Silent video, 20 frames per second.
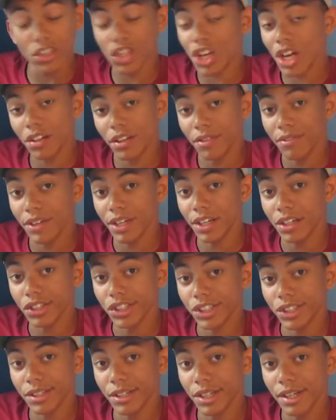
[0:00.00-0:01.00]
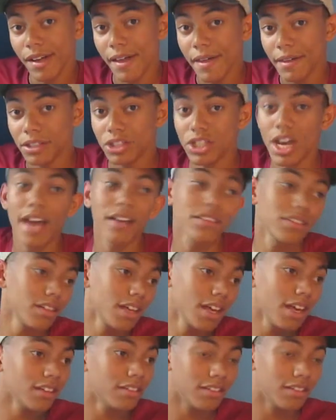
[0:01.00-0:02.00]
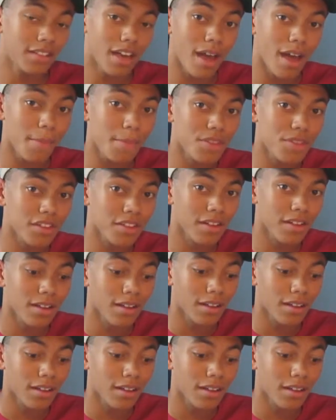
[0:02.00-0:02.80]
jellyfish. Jackson hates depths.